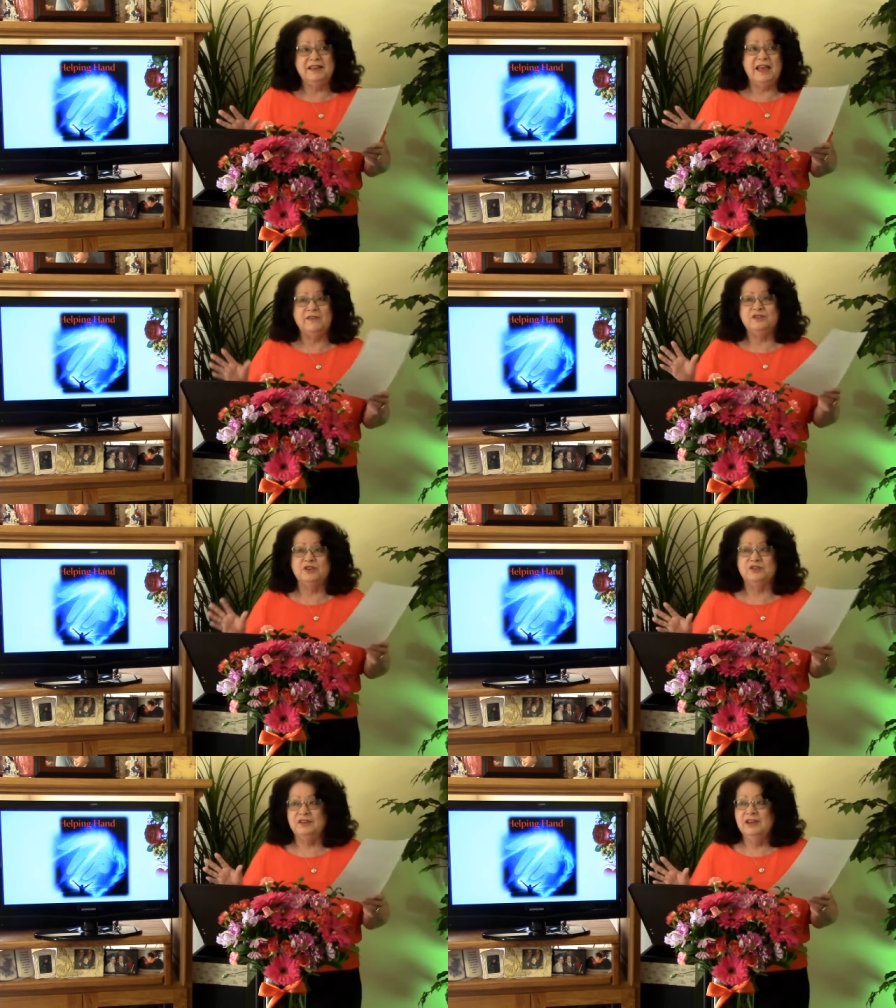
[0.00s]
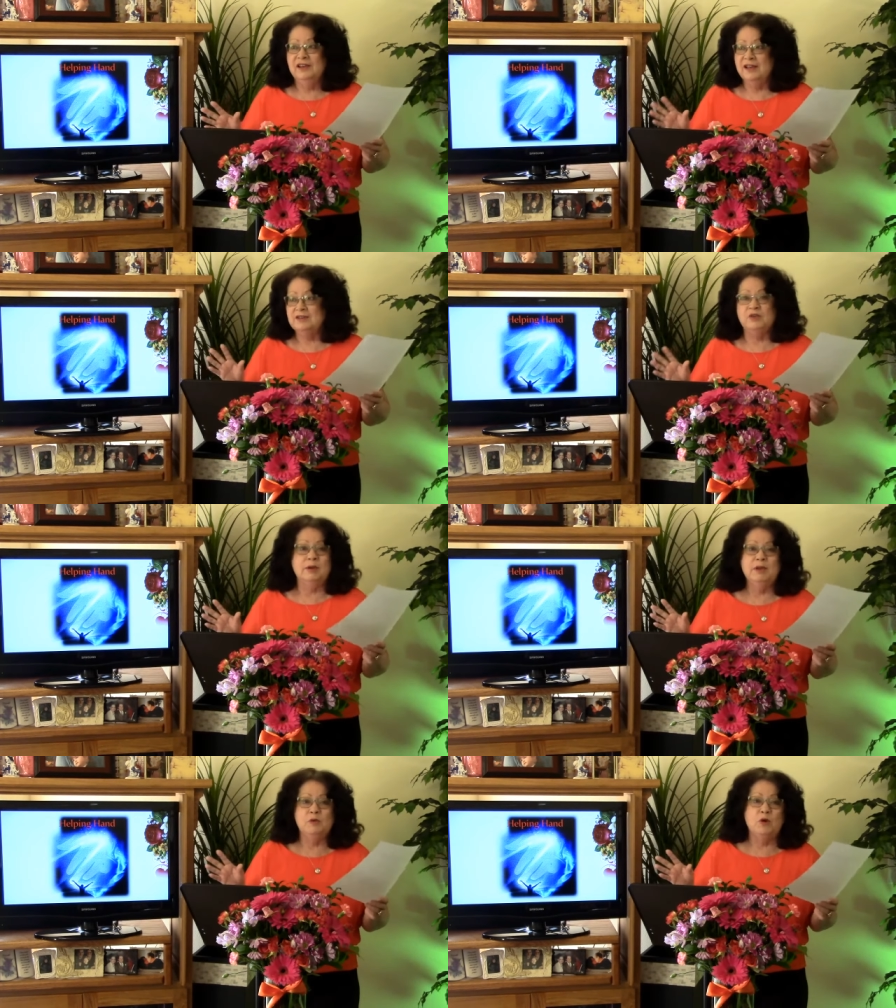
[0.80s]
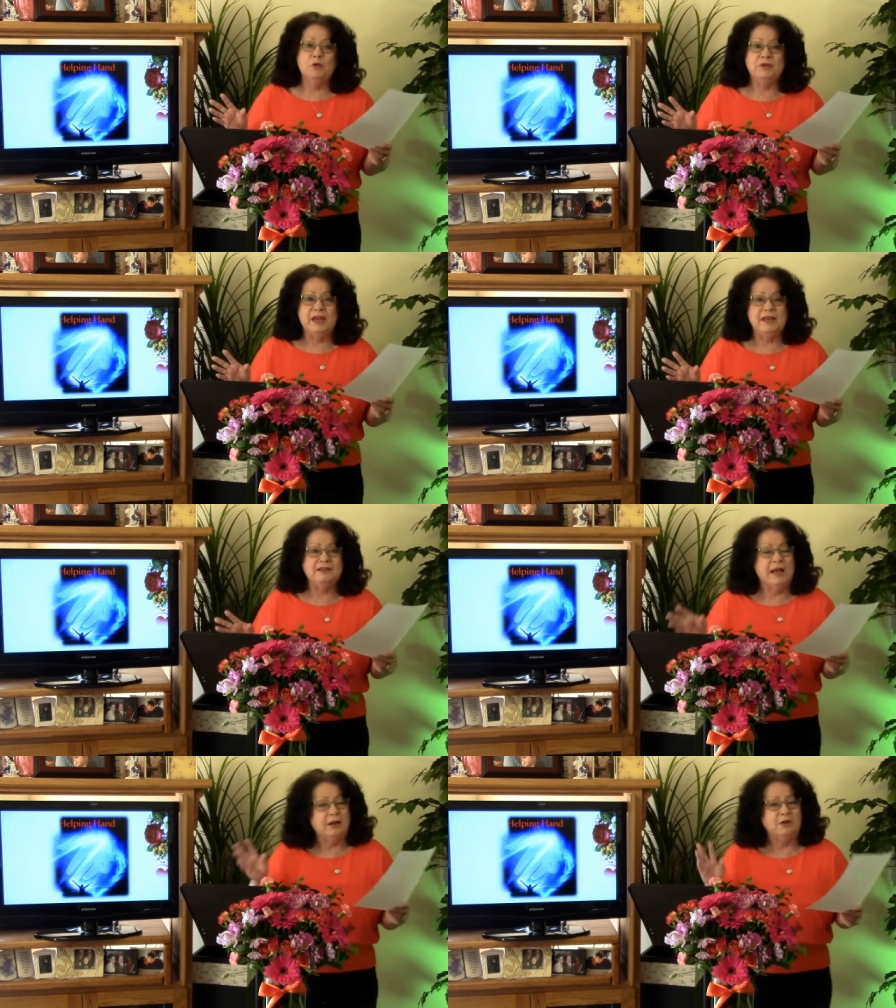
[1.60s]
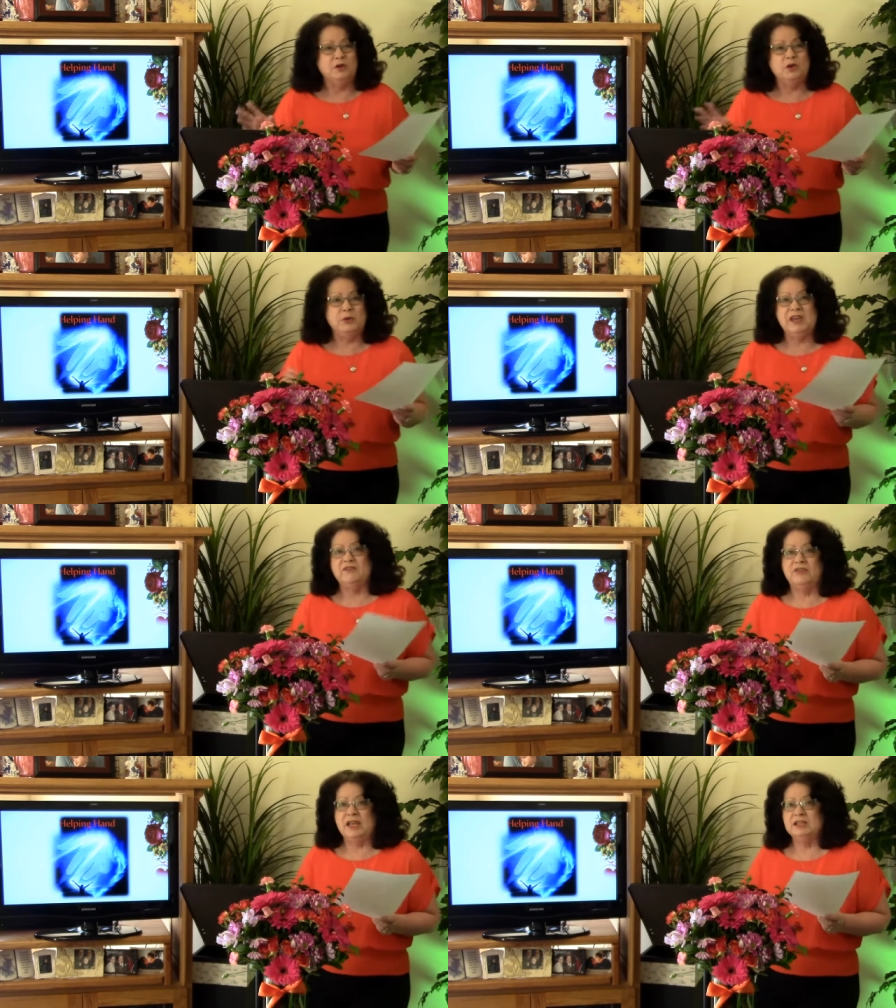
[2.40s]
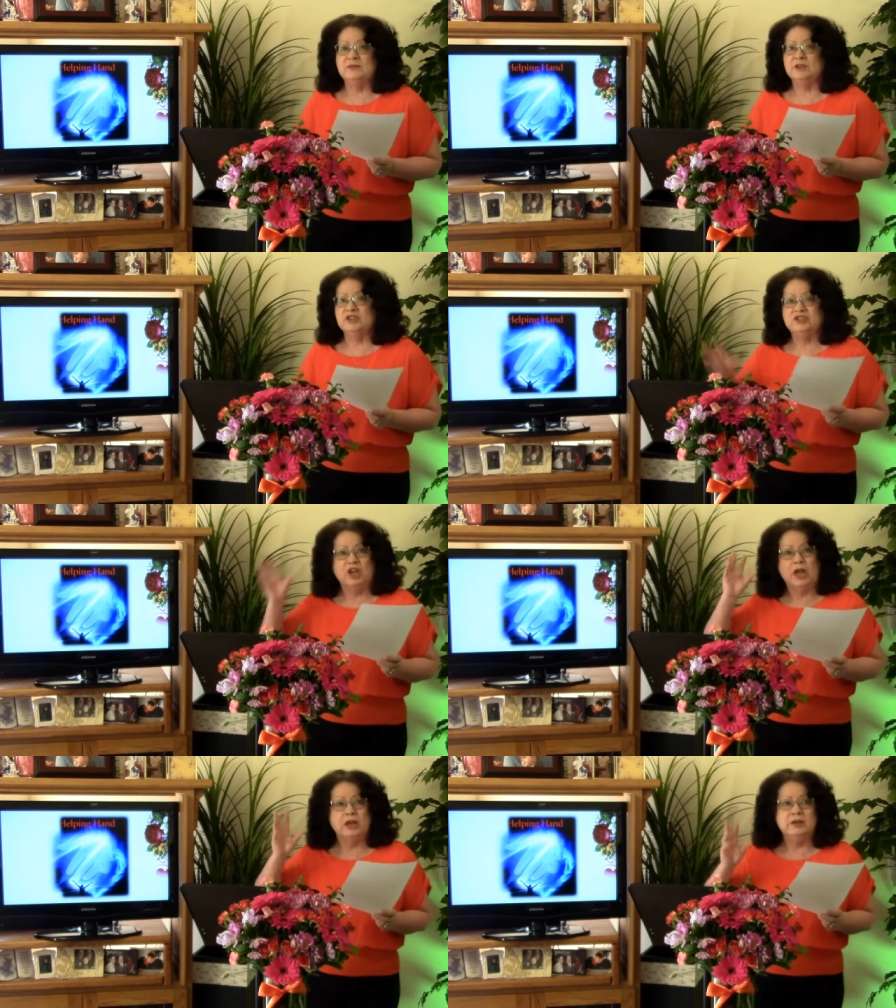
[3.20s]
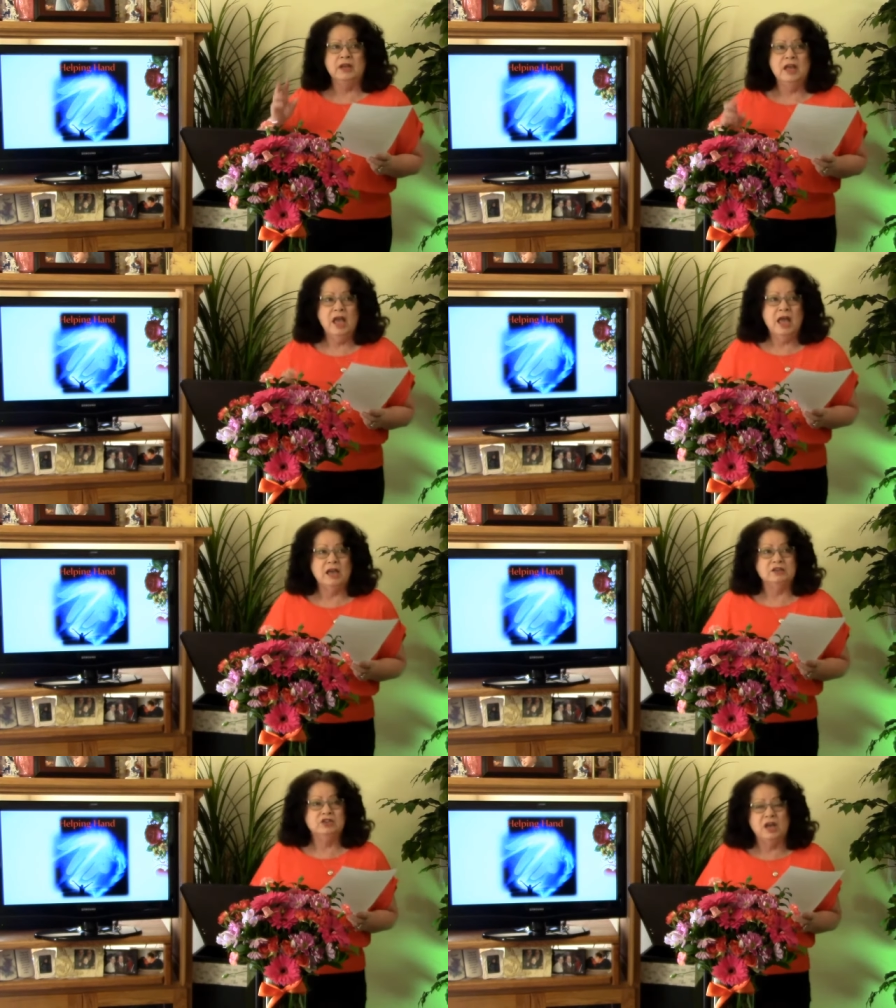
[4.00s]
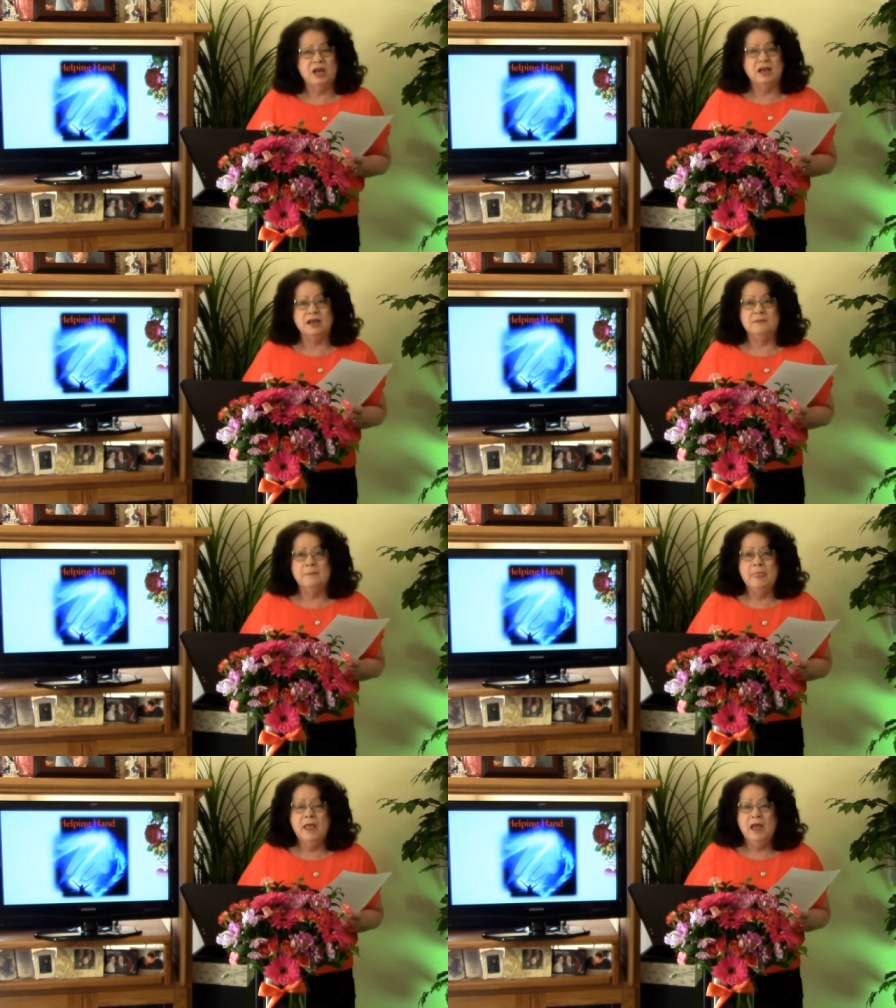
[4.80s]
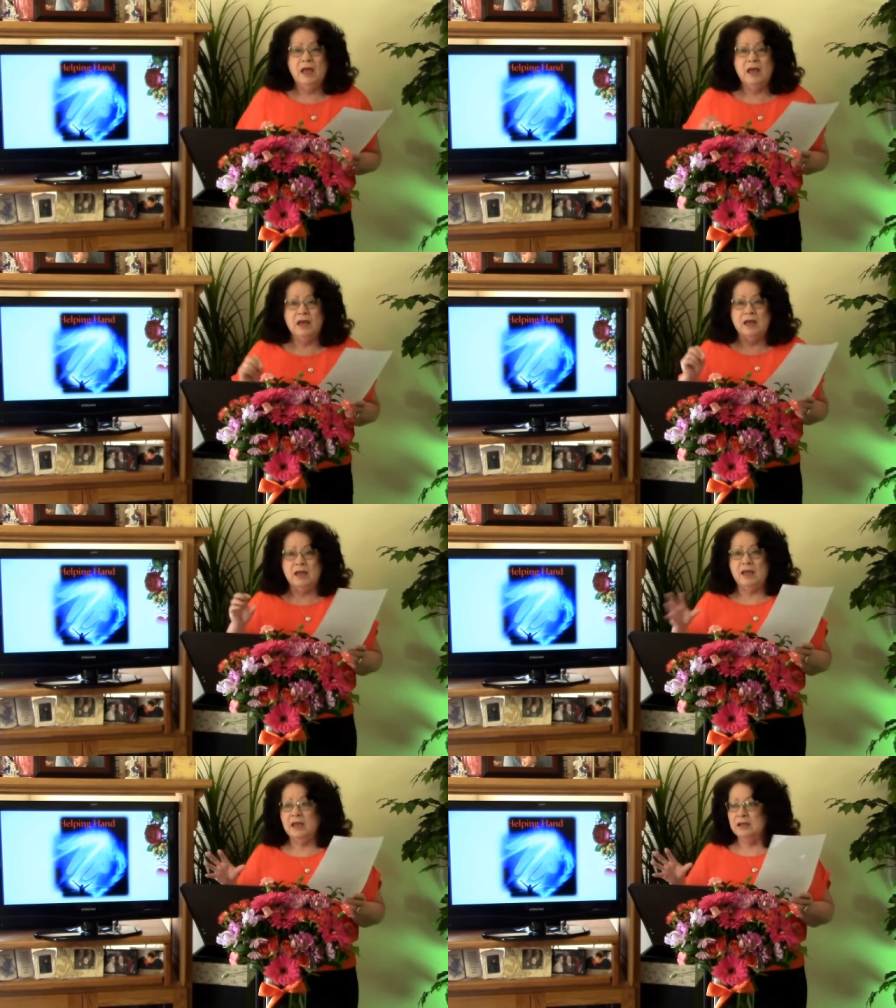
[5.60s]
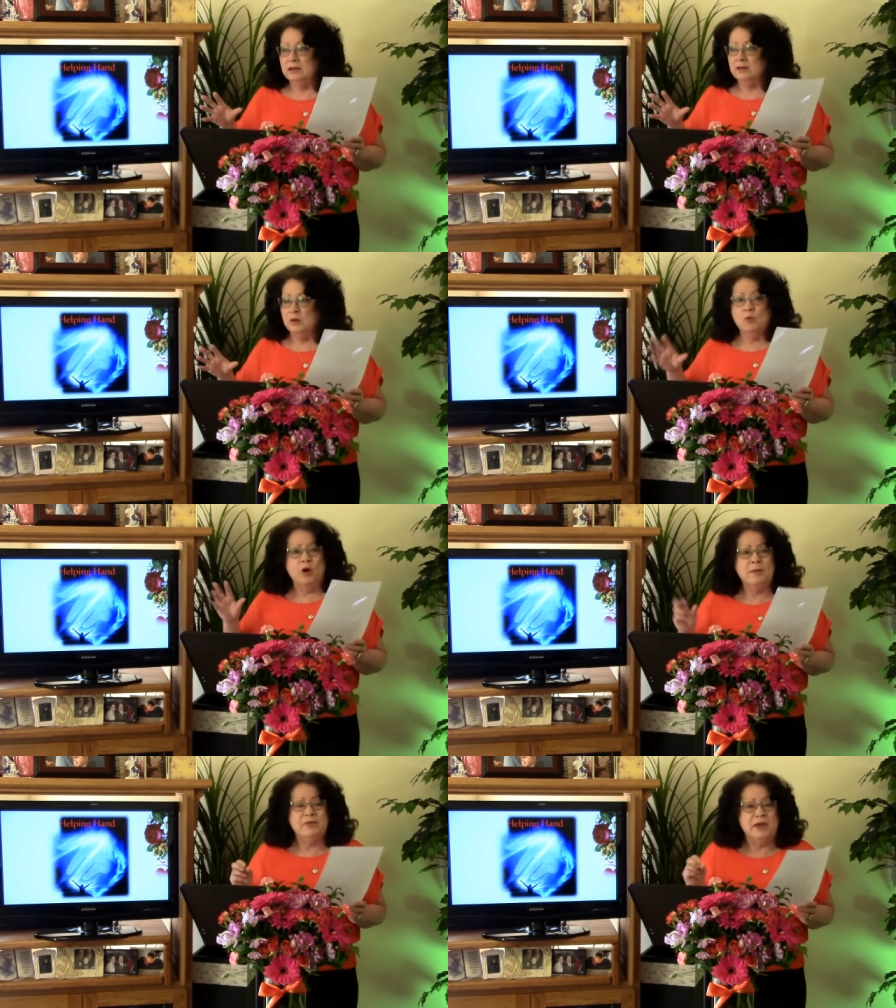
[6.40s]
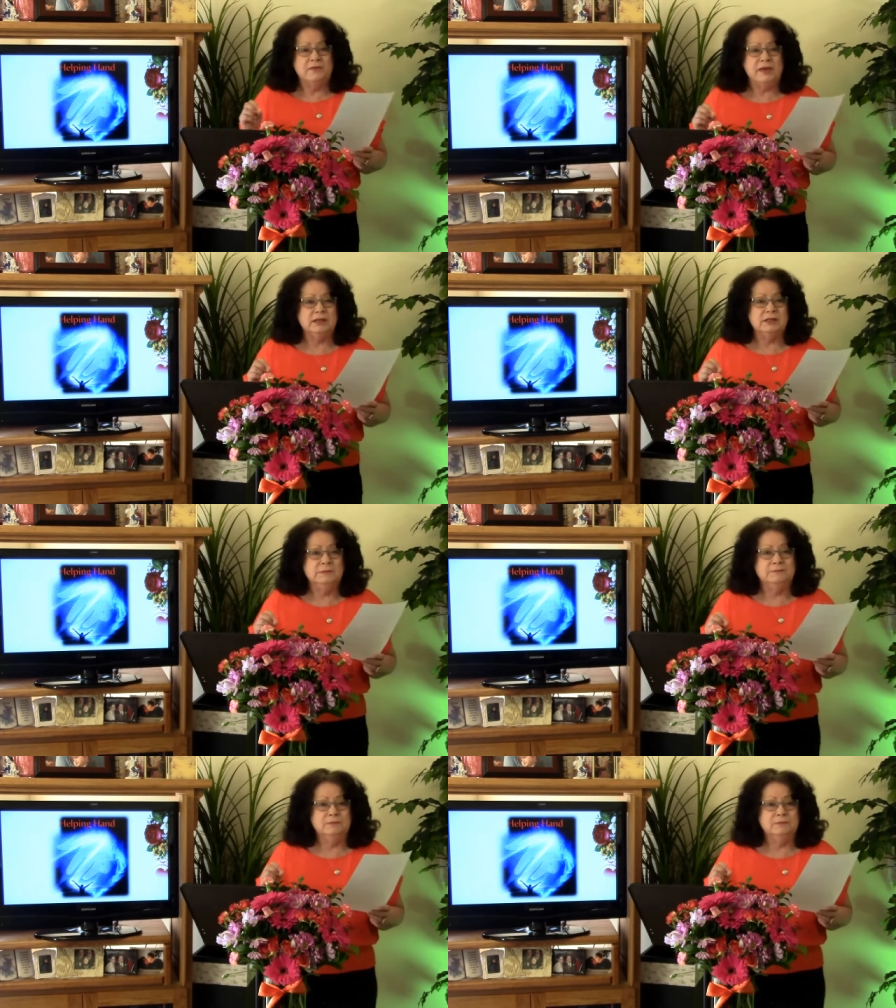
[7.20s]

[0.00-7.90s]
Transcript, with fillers: after extremely warm days. Hallelujah. We give thanks for sun and shine uh, and the warmth of it.